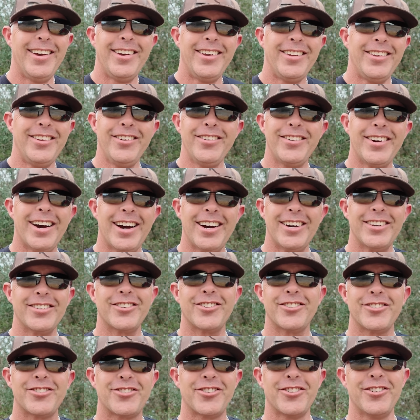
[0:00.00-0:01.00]
You guys
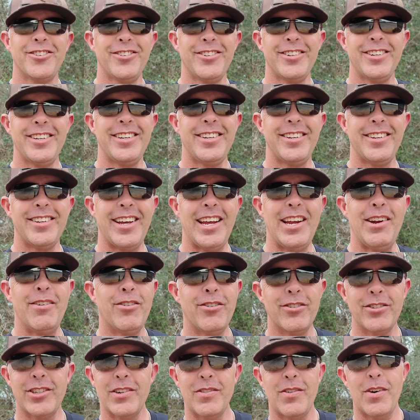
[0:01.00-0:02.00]
are truly
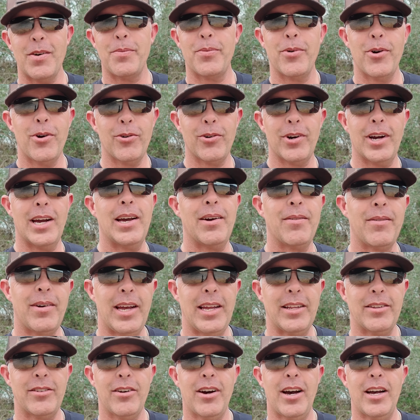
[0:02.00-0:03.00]
heroes of our program,
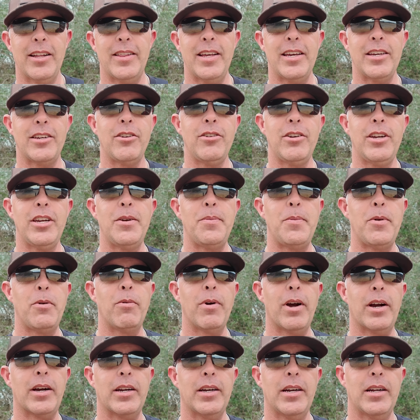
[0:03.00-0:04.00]
and so I think you need to be
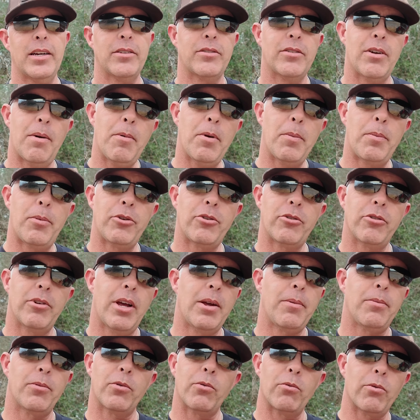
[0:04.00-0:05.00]
recognized. So I'm going to put your
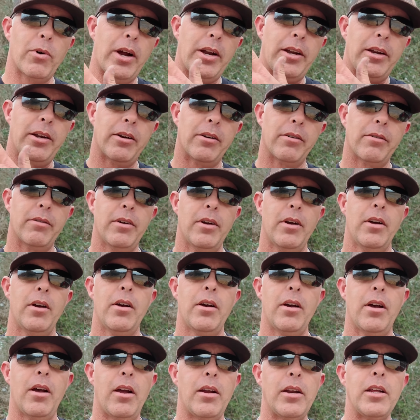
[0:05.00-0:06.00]
names right here.
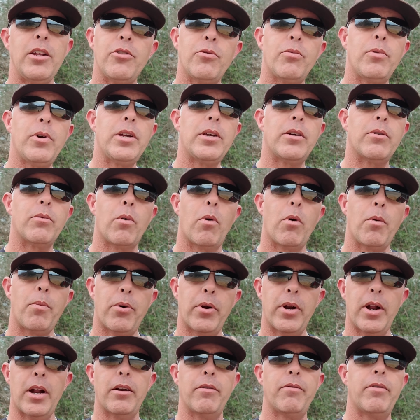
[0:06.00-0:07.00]
And each week when we
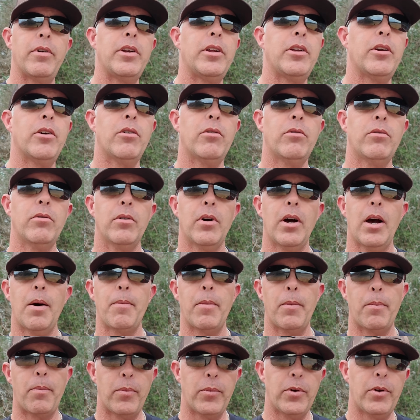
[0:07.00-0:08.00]
put out a video,
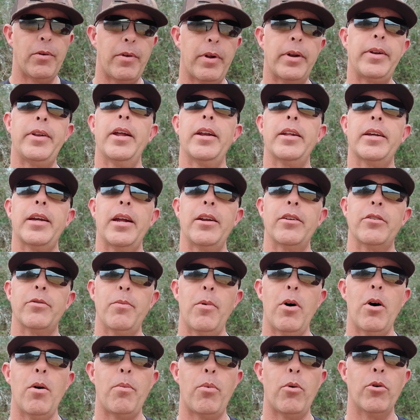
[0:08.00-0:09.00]
I'm dedicate a
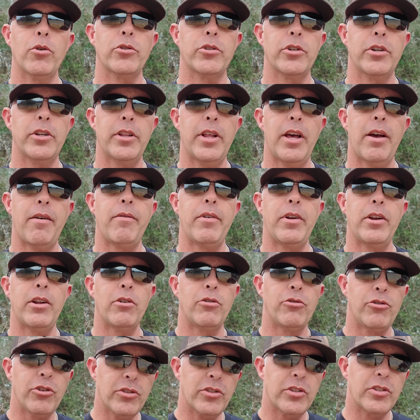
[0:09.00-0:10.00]
small portion of that
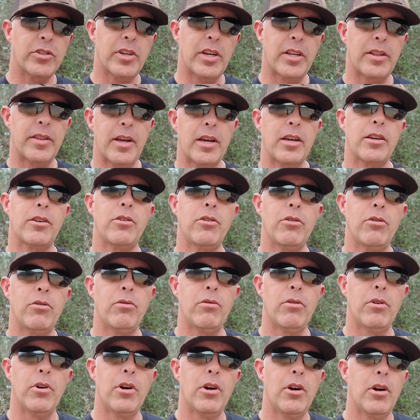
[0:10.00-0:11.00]
video just to say thank you